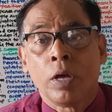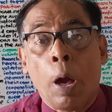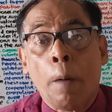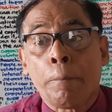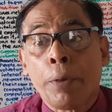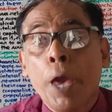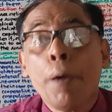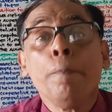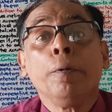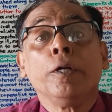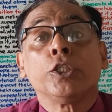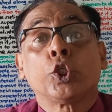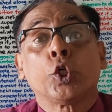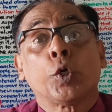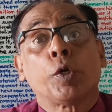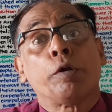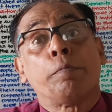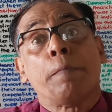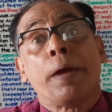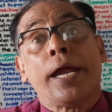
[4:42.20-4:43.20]
People
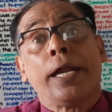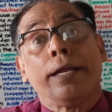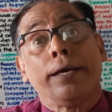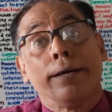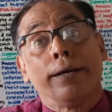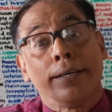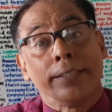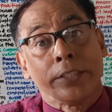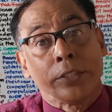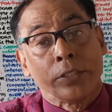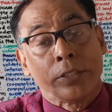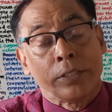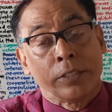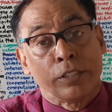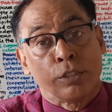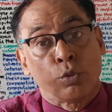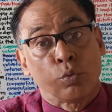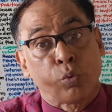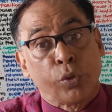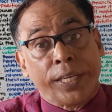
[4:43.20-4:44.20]
should be made
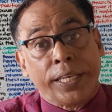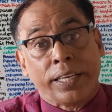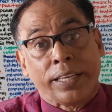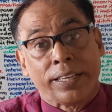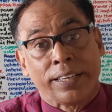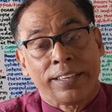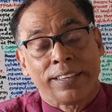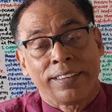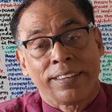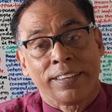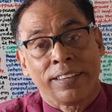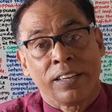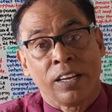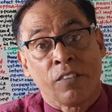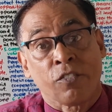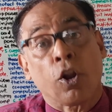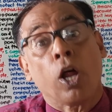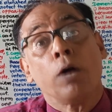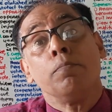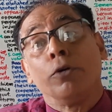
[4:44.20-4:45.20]
free
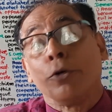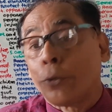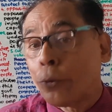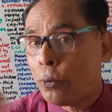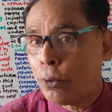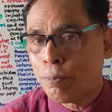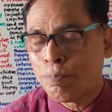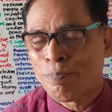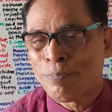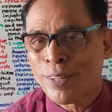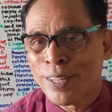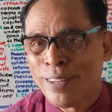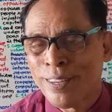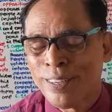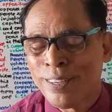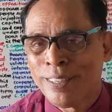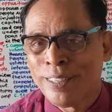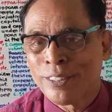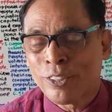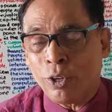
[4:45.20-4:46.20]
from rule.
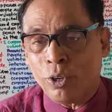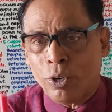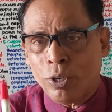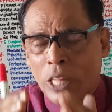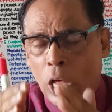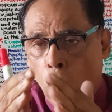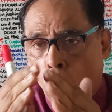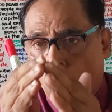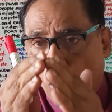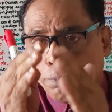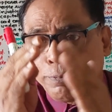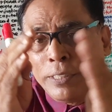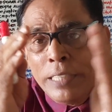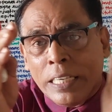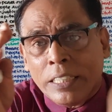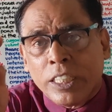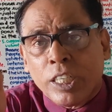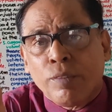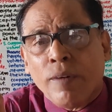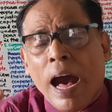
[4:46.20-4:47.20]
So, the
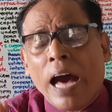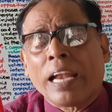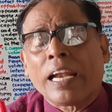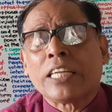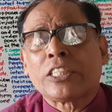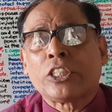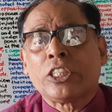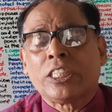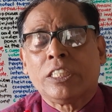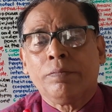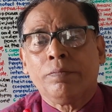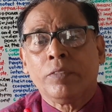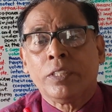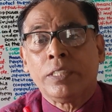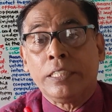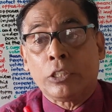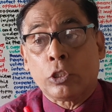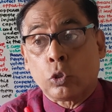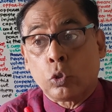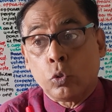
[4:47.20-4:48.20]
object of anarchism
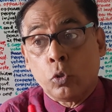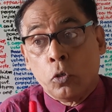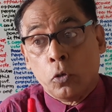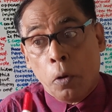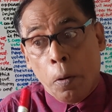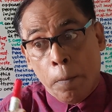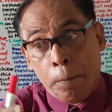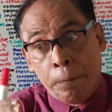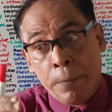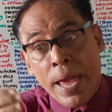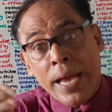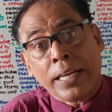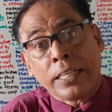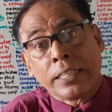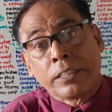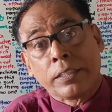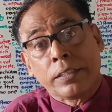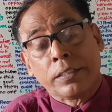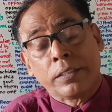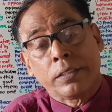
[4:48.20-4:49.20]
is to make
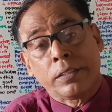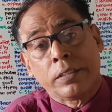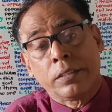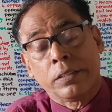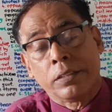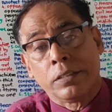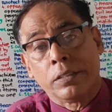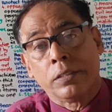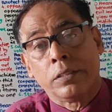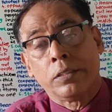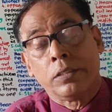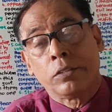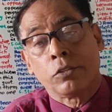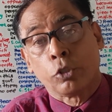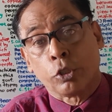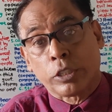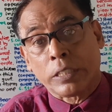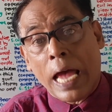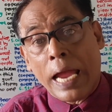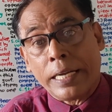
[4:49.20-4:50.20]

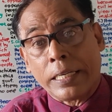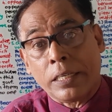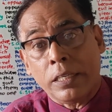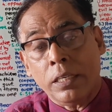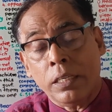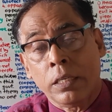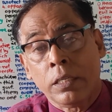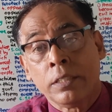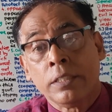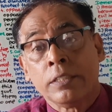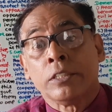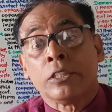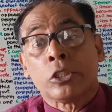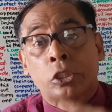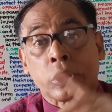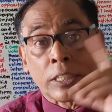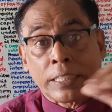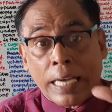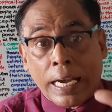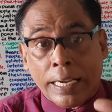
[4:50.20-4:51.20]
society
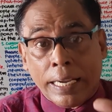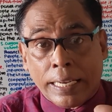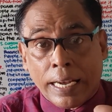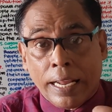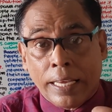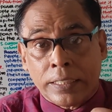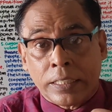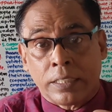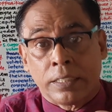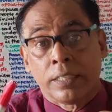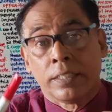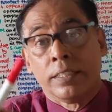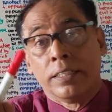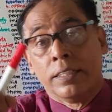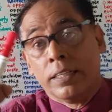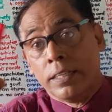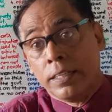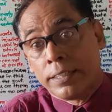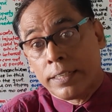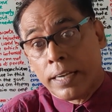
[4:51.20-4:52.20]
stateless,
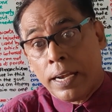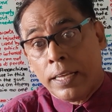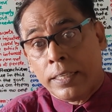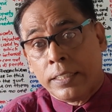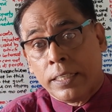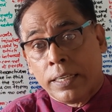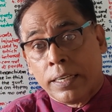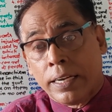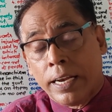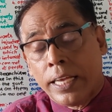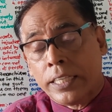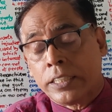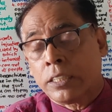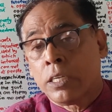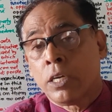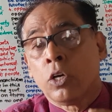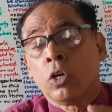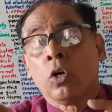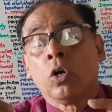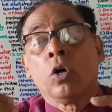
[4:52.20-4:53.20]

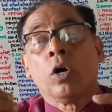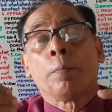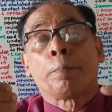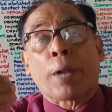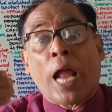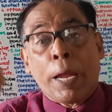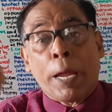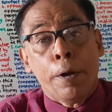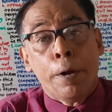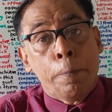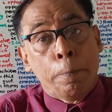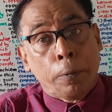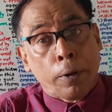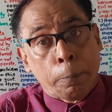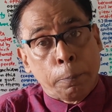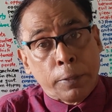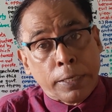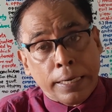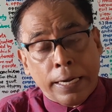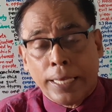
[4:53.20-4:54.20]
religionless, private
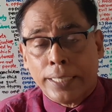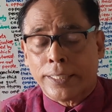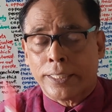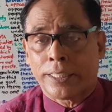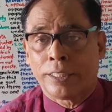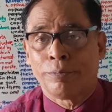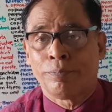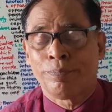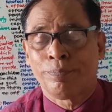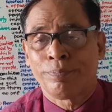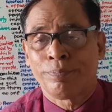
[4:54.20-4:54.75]
propertyless,